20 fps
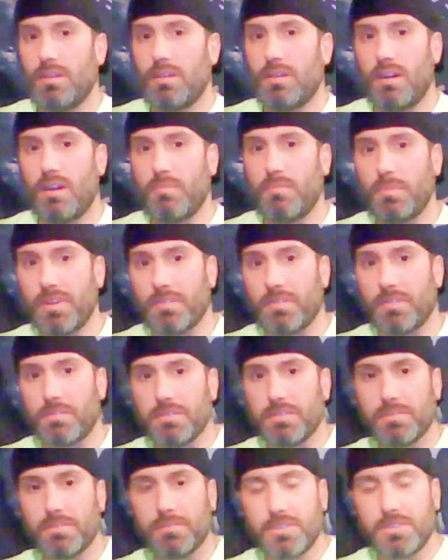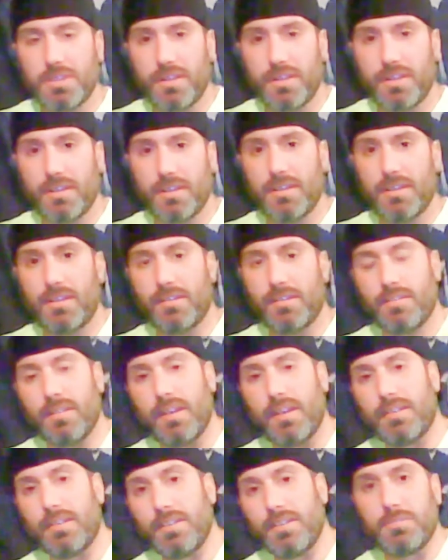I've been through some shit, and
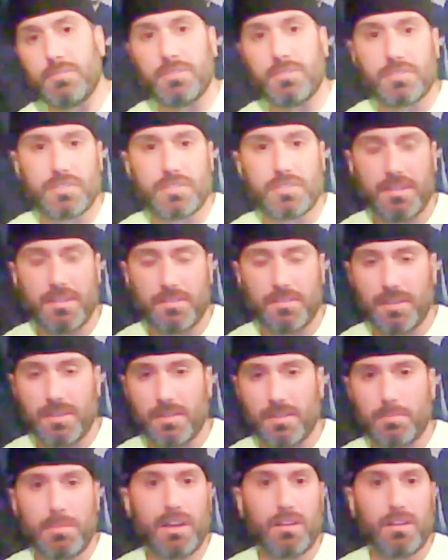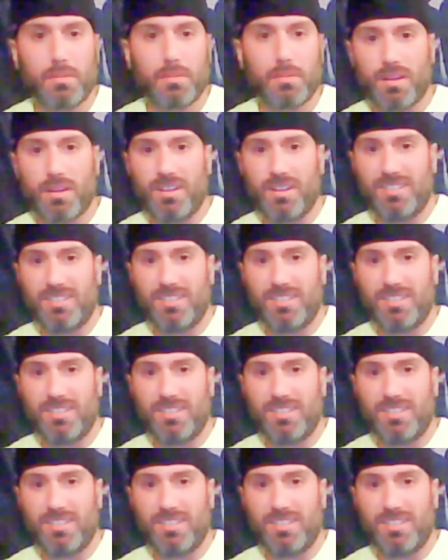you get mellower.